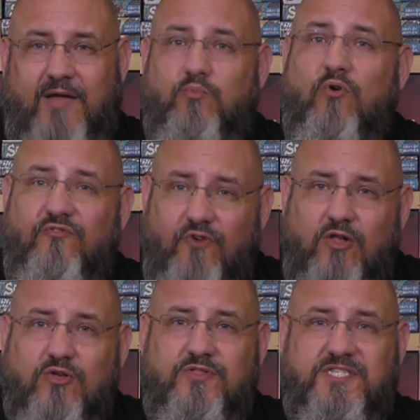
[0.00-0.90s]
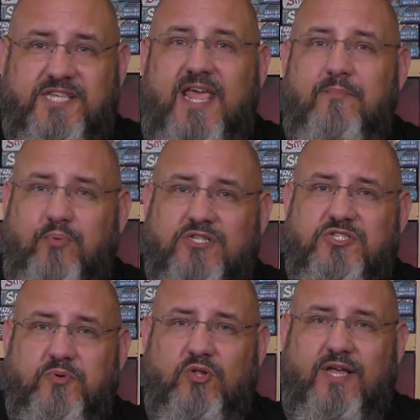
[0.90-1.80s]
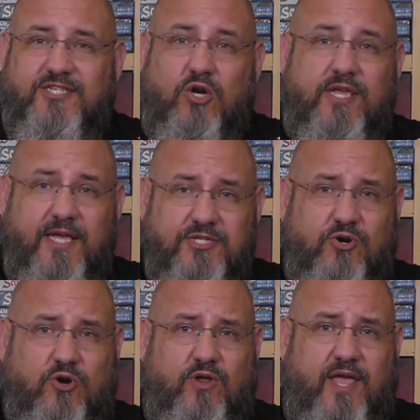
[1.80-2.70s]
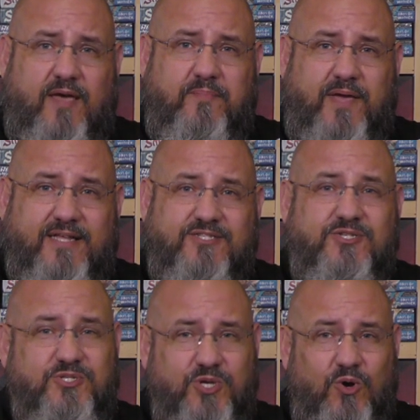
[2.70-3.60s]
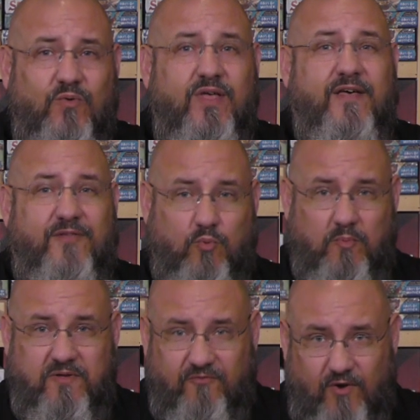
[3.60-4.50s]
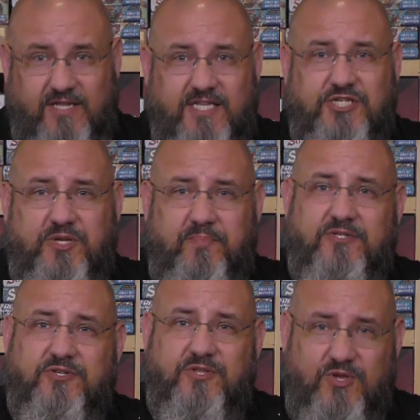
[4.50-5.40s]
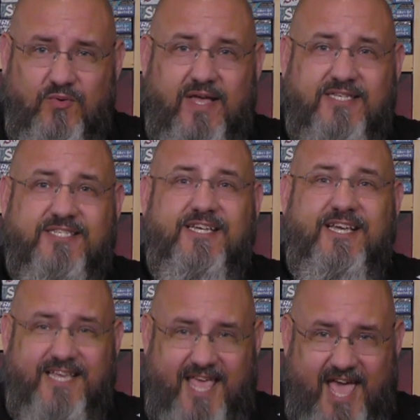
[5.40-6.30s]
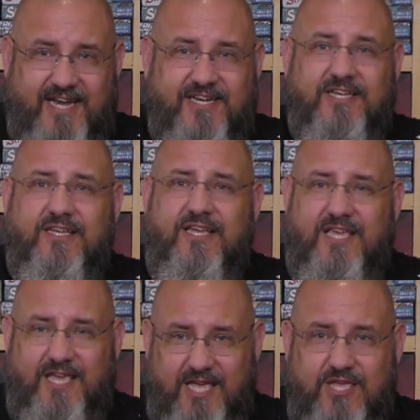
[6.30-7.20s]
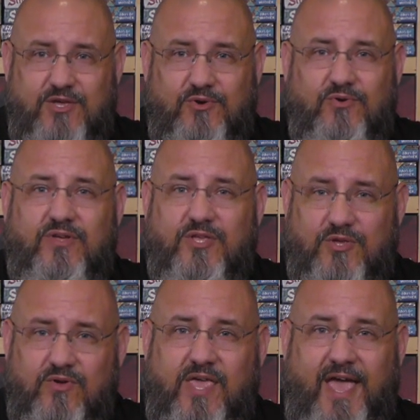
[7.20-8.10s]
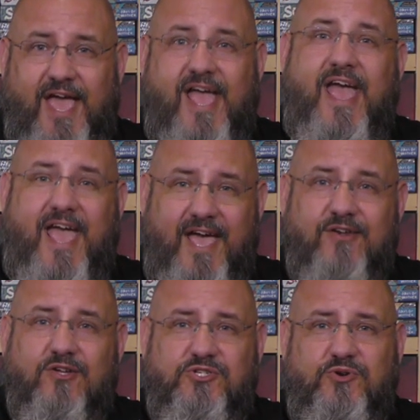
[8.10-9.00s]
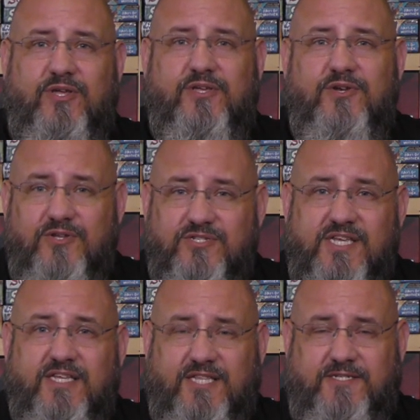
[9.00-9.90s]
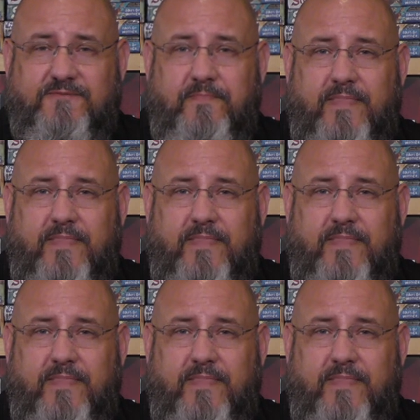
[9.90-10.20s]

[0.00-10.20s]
and will follow the same principle as our Kickstarter campaigns. So there will be friendly shipping to the US, Canada, EU, UK, and Australia, New Zealand.